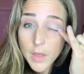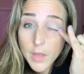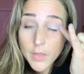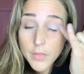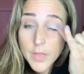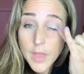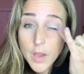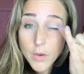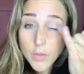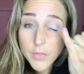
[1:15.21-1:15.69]

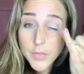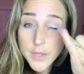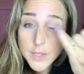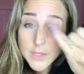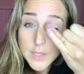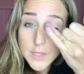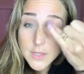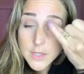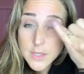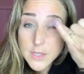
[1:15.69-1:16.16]
Now,
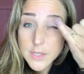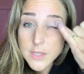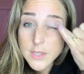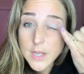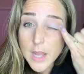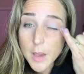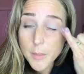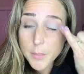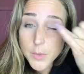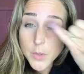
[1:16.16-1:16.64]
this is a
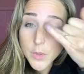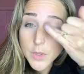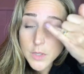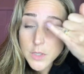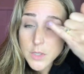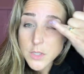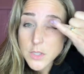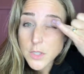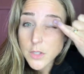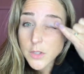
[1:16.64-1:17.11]
step you can
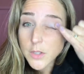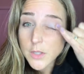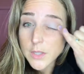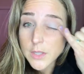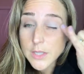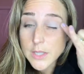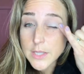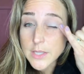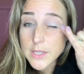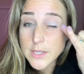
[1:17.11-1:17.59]

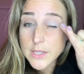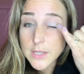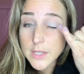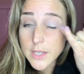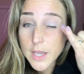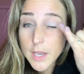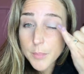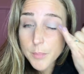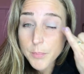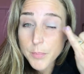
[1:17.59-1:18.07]
certainly
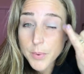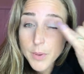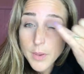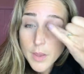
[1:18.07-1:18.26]
skip.